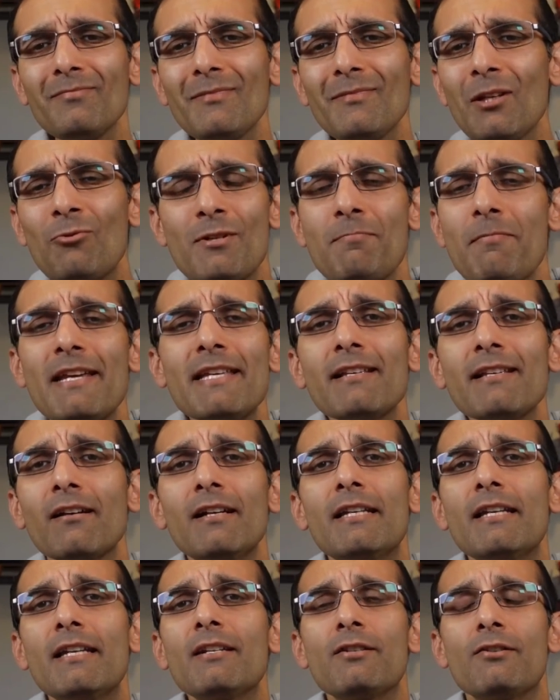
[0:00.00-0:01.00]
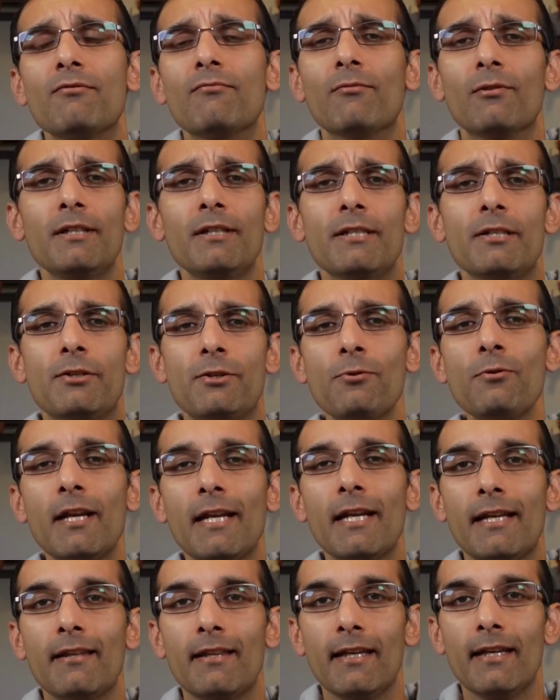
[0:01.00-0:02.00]
which basically didn't really do
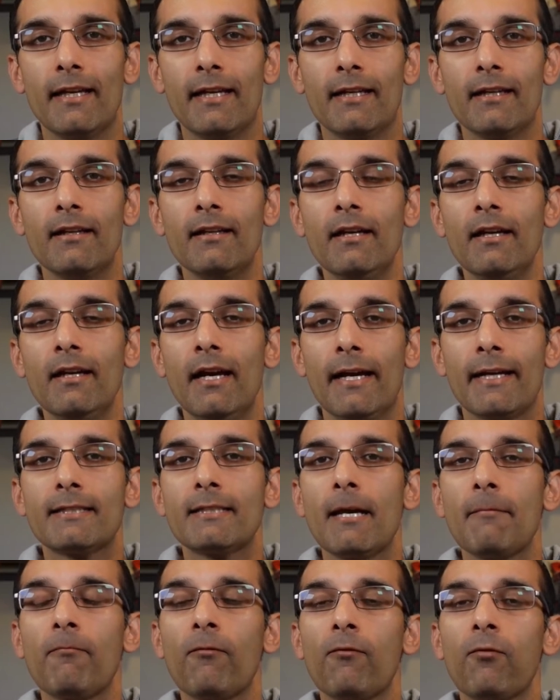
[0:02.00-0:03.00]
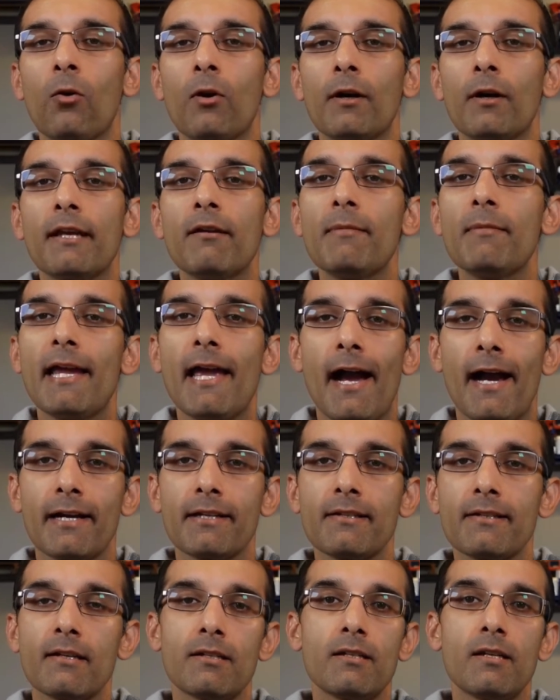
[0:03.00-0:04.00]
anything except for give me
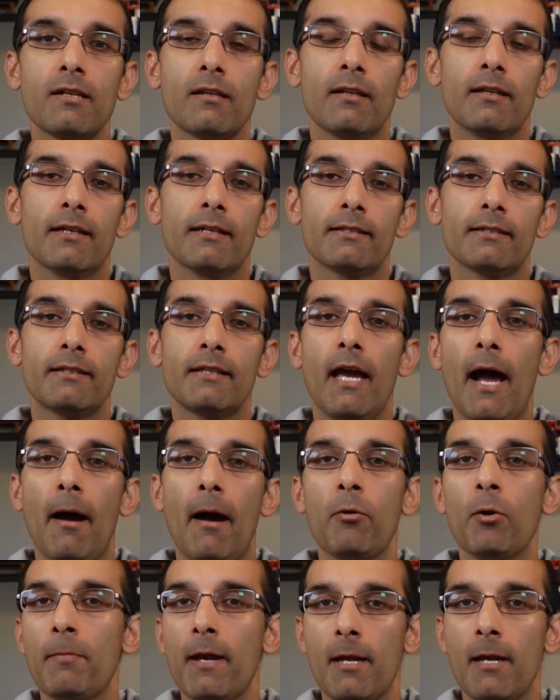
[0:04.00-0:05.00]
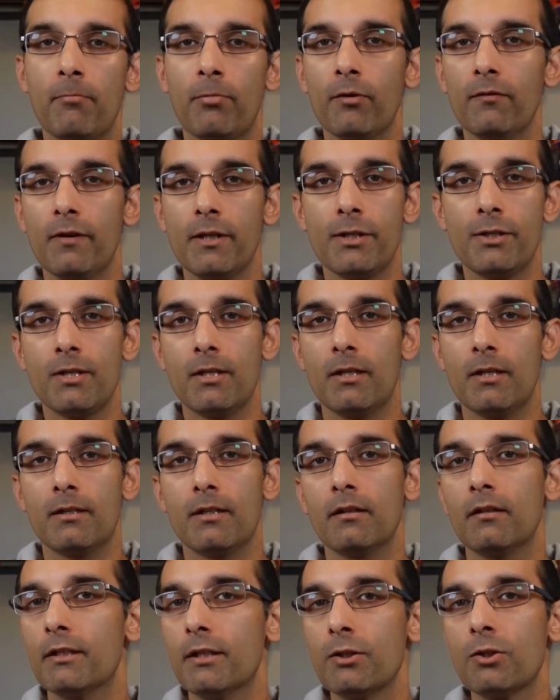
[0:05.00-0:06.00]
access to this Apple Pay provisioned
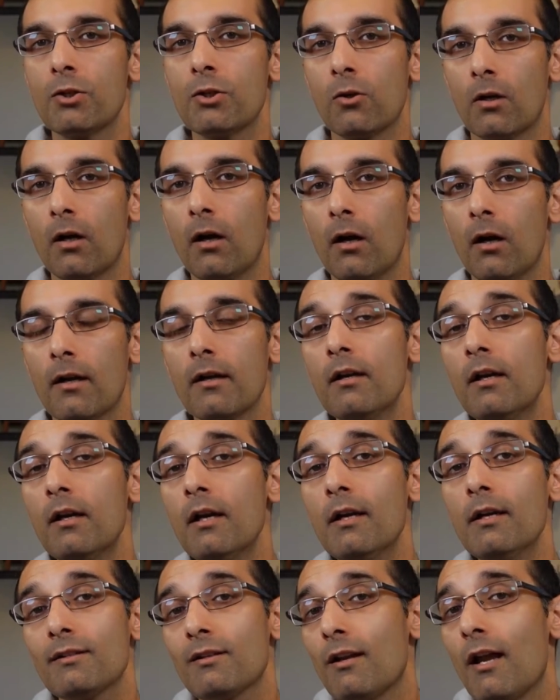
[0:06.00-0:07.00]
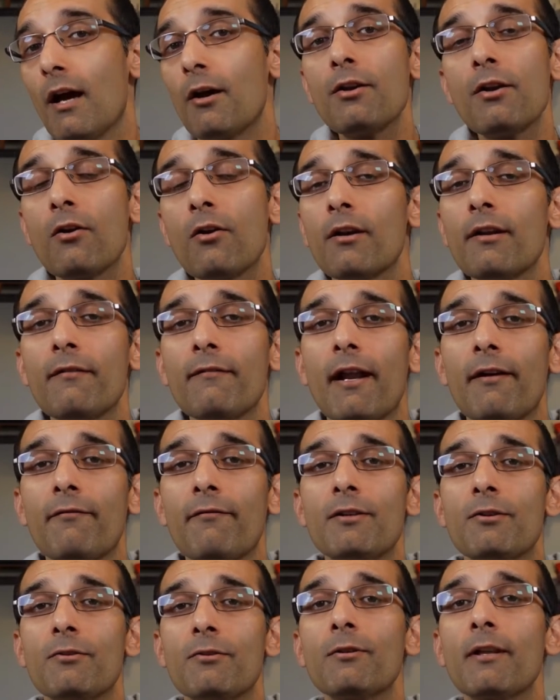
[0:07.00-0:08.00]
digital card. So now you don't even have
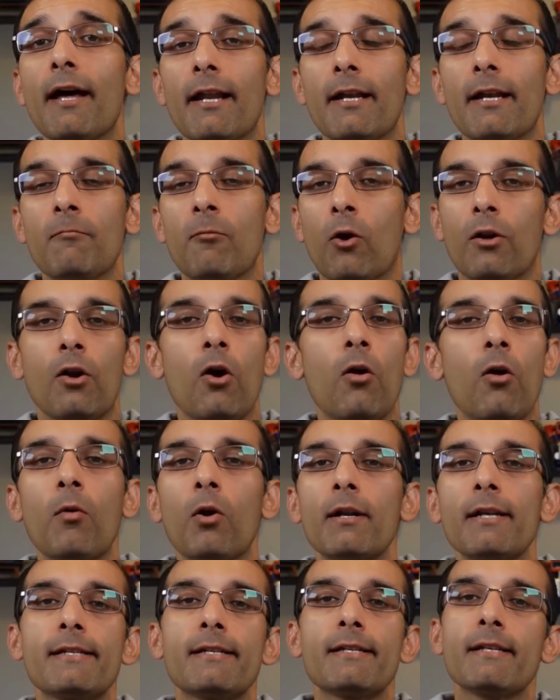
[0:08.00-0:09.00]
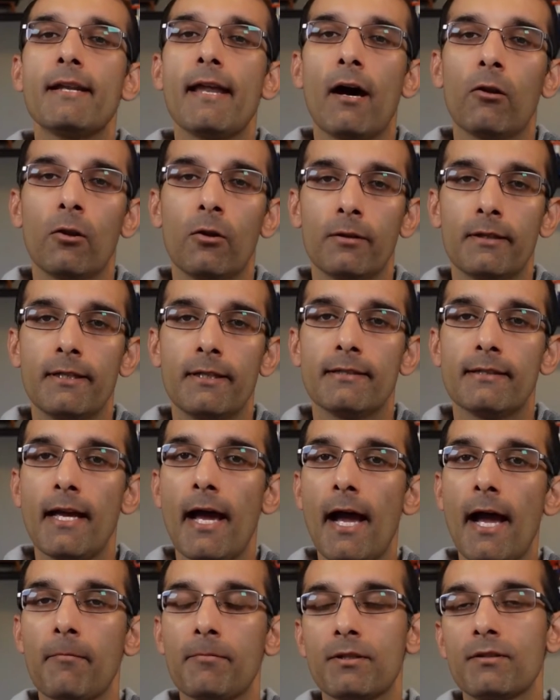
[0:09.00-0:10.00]
to do that anymore. No more need to download these
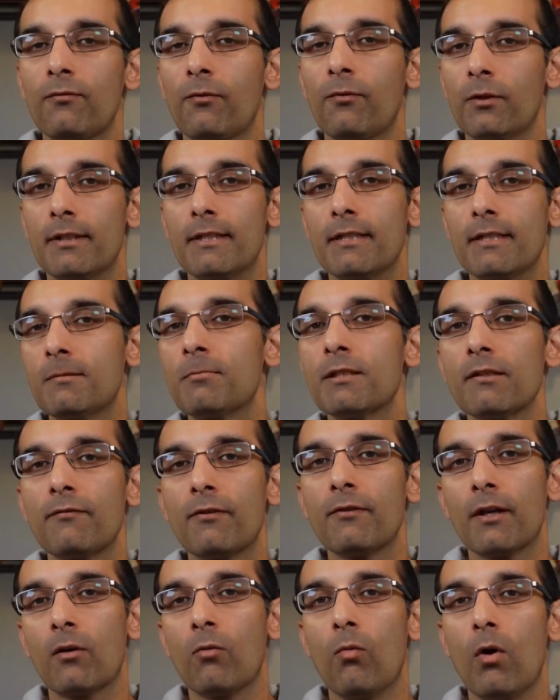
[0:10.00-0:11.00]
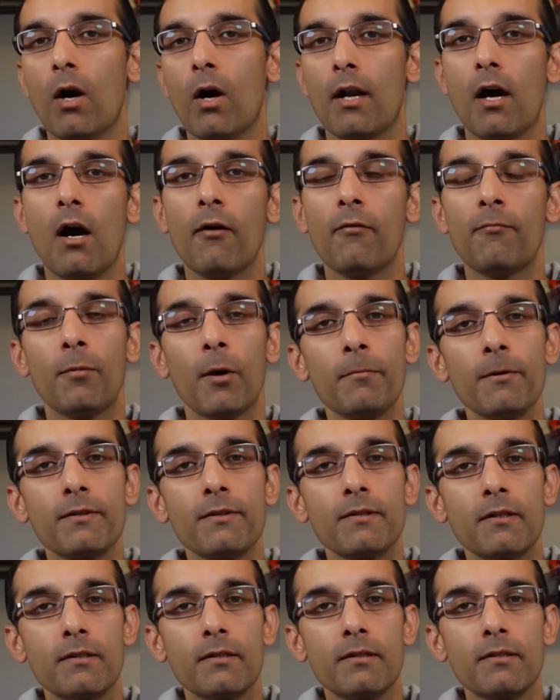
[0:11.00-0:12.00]
apps for these specific one off
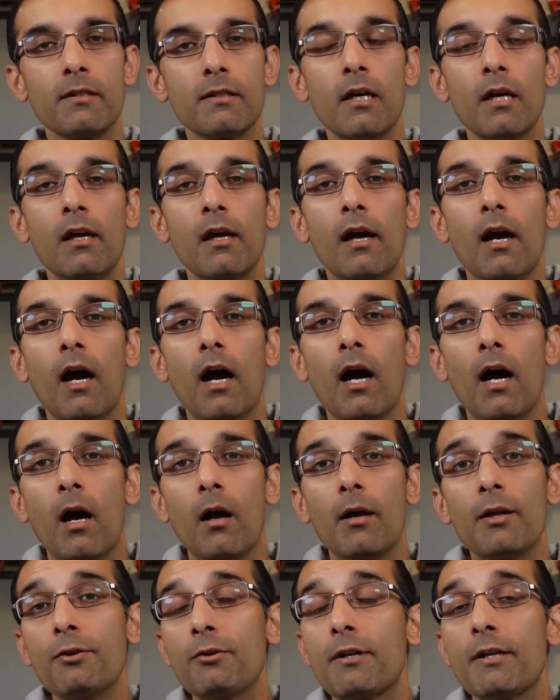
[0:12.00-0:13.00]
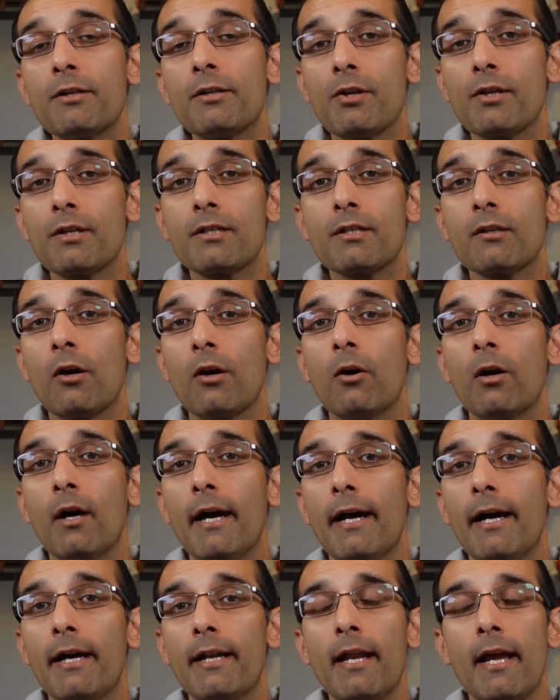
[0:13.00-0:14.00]
purposes. Uh, you can just go
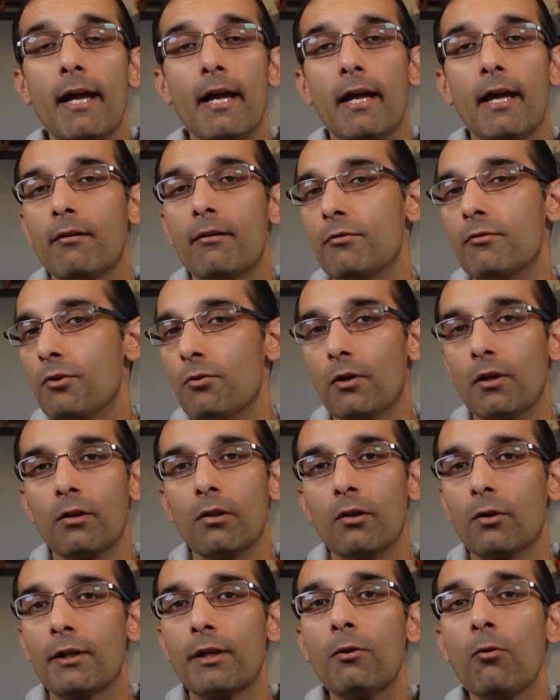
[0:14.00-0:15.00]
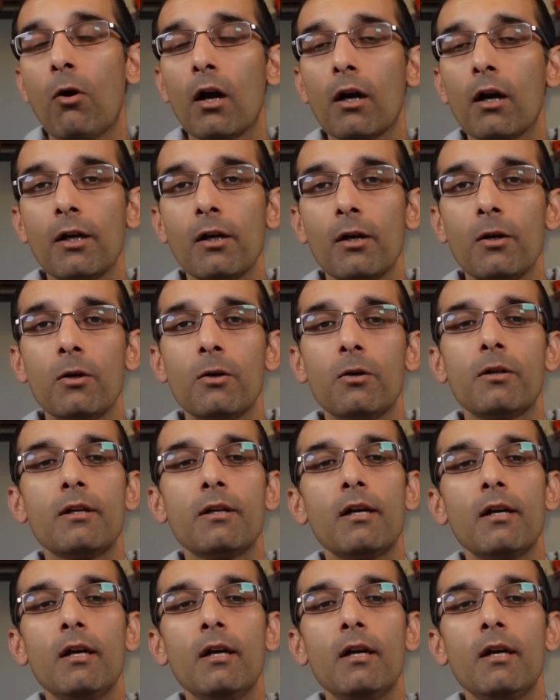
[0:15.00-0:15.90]
ahead and do a little QR code